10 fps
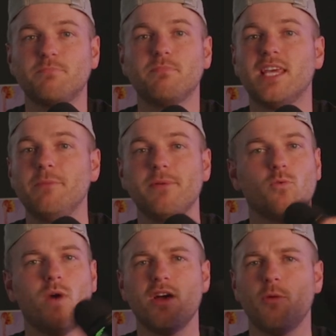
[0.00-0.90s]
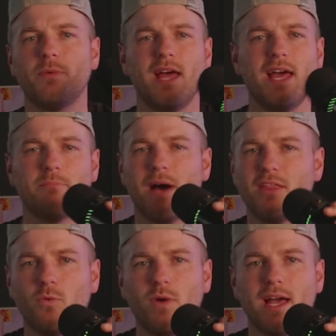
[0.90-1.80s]
keep it way open. Hey, by
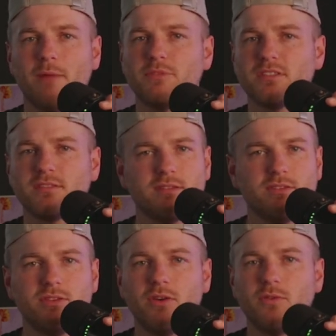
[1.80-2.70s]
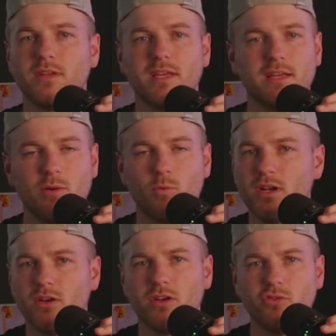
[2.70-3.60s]
the way, I'm just,
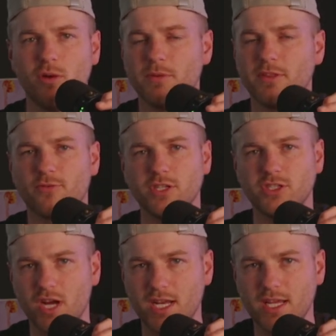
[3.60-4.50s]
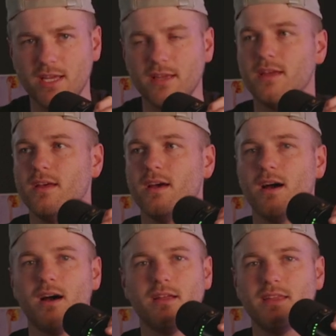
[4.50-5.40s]
wanted to hook you up with a free training
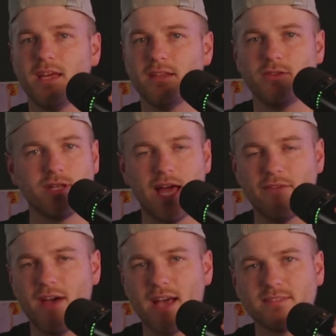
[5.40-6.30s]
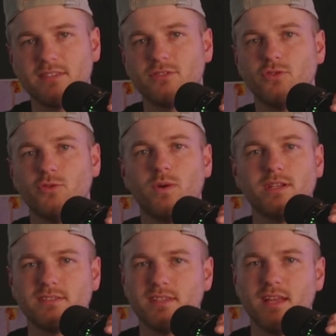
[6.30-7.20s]
that you can have access to. Wanted to
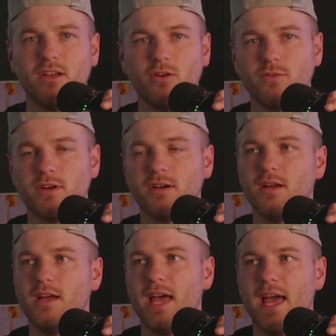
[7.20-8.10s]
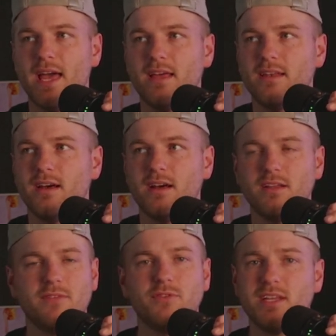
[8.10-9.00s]
send that over. And
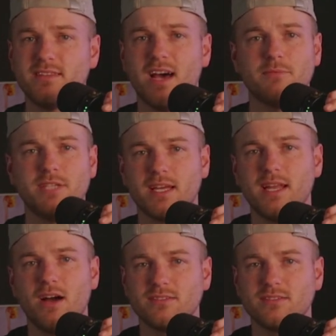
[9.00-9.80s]
if you get time, check it out, because